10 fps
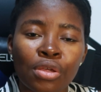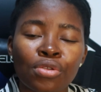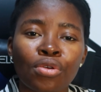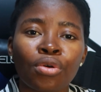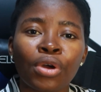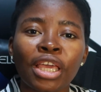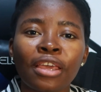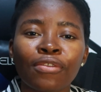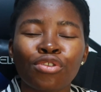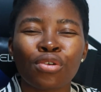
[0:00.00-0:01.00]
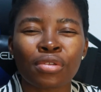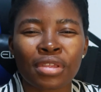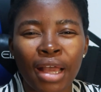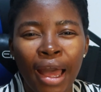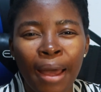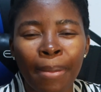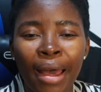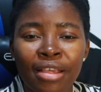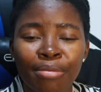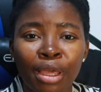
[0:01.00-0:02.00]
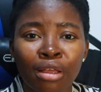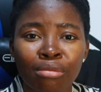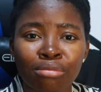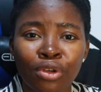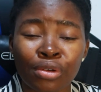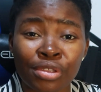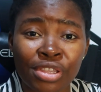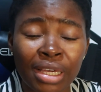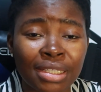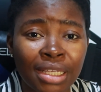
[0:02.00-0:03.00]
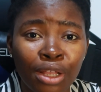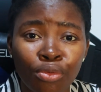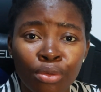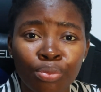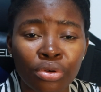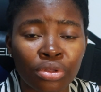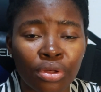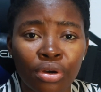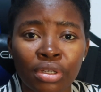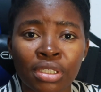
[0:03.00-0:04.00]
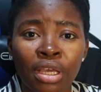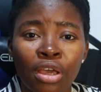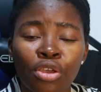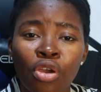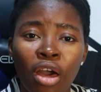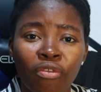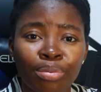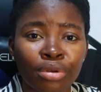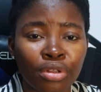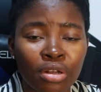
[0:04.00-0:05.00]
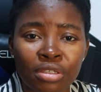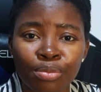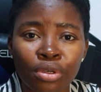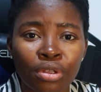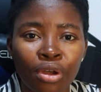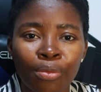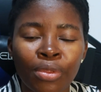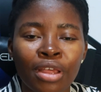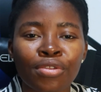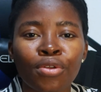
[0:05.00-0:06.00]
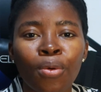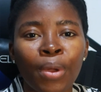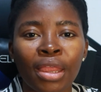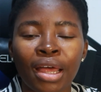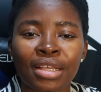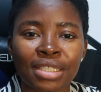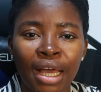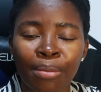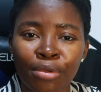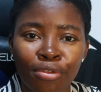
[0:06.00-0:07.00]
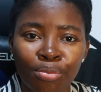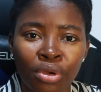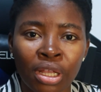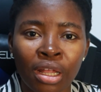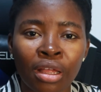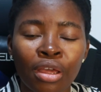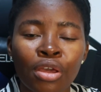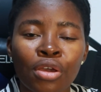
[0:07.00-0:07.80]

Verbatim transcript: so if your scalp has been congested with product you have product buildup there's no way that scalp is breathing